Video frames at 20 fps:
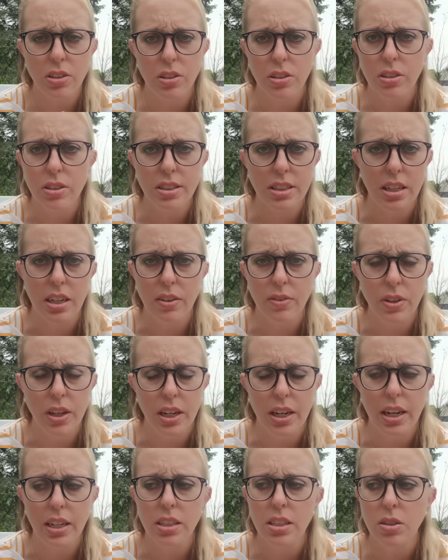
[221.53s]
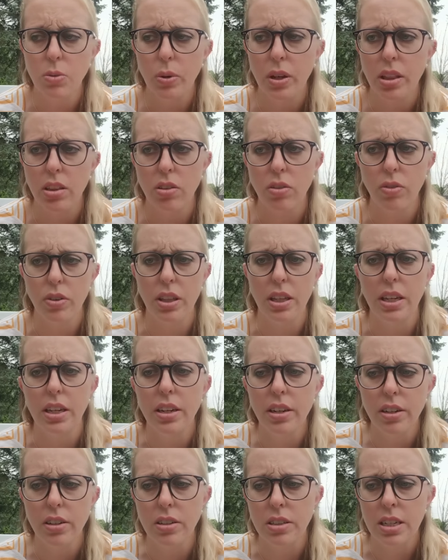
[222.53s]
girls that I've connected with over the
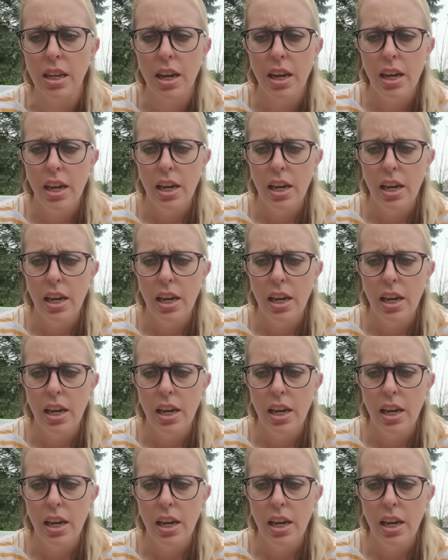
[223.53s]
years.